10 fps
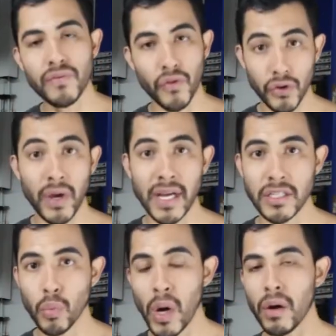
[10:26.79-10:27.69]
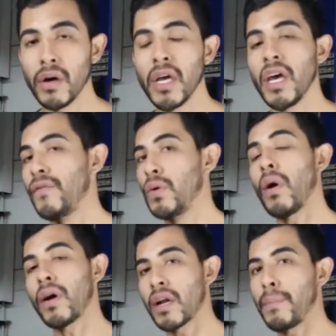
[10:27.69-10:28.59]
for you guys as well. If you
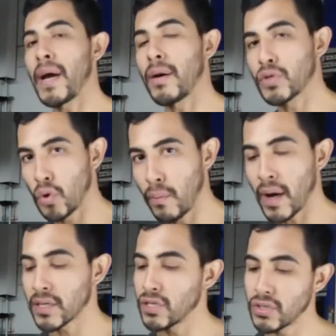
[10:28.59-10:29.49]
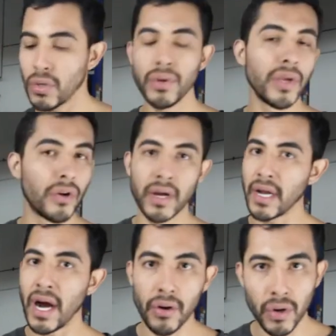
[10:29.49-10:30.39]
are gonna buy a toolbox, just know that you're
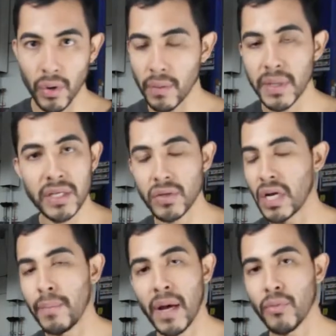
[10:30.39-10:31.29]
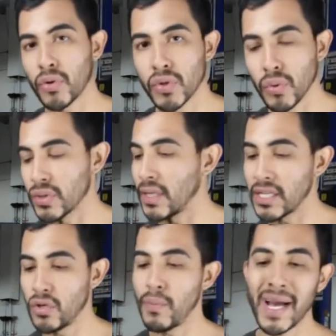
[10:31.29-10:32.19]
gonna outgrow it because you're gonna buy more tools.
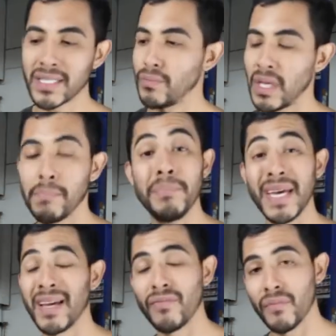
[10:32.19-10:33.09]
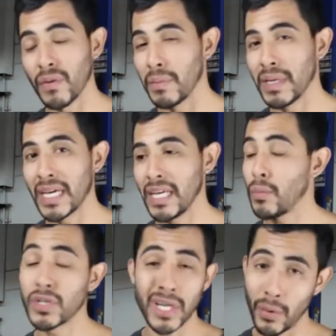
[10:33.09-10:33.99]
Unless you buy something big from the
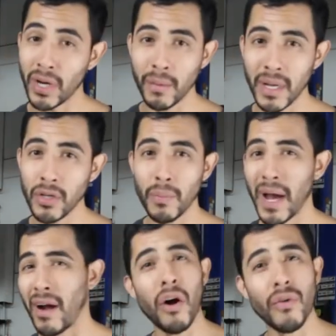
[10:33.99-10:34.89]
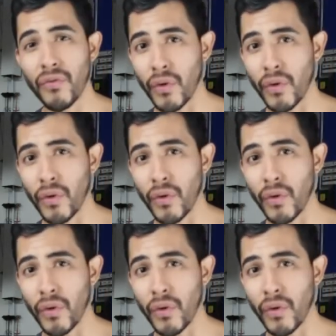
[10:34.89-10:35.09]
beginning, which I recommend you buy at Harbor